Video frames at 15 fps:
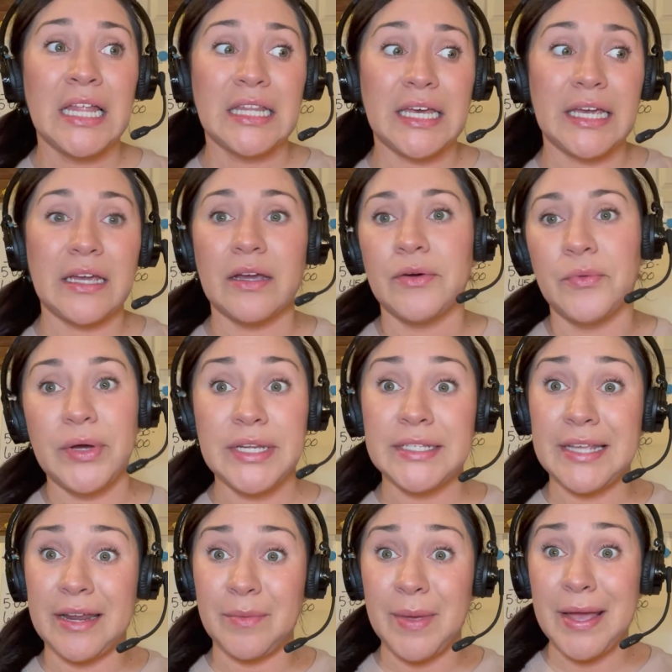Like, what is
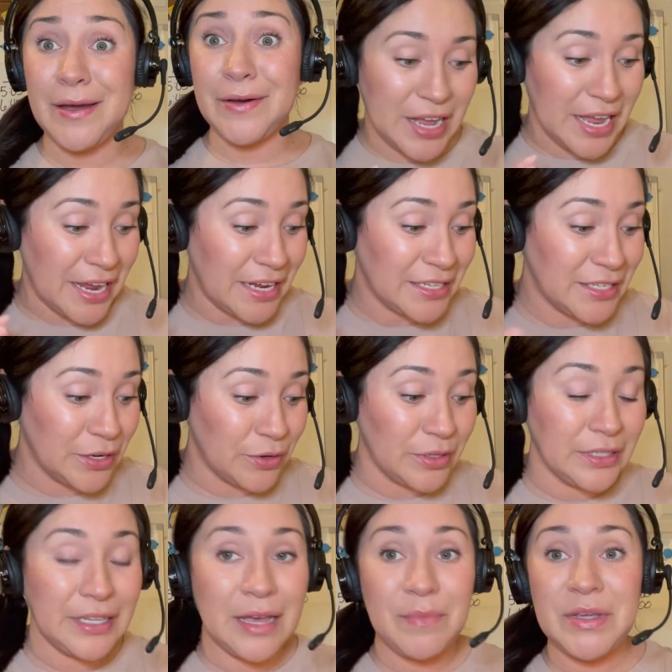that about? Okay, so
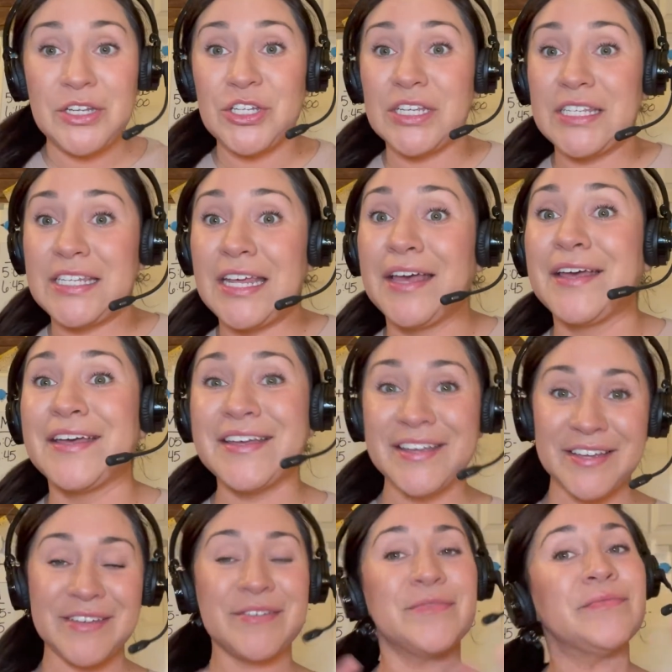let me just
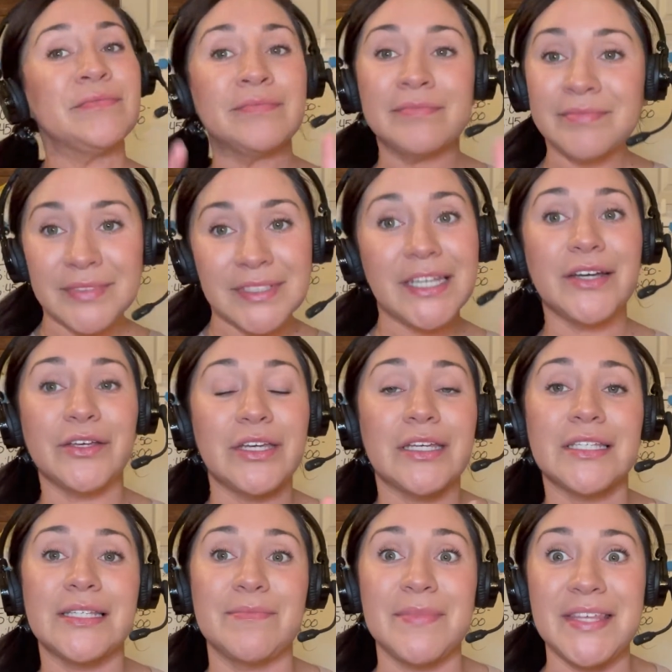tell you
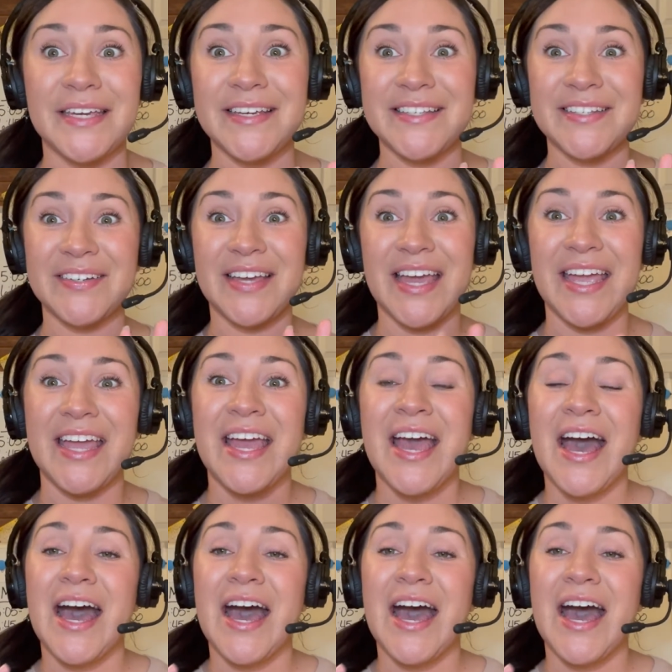some things, okay?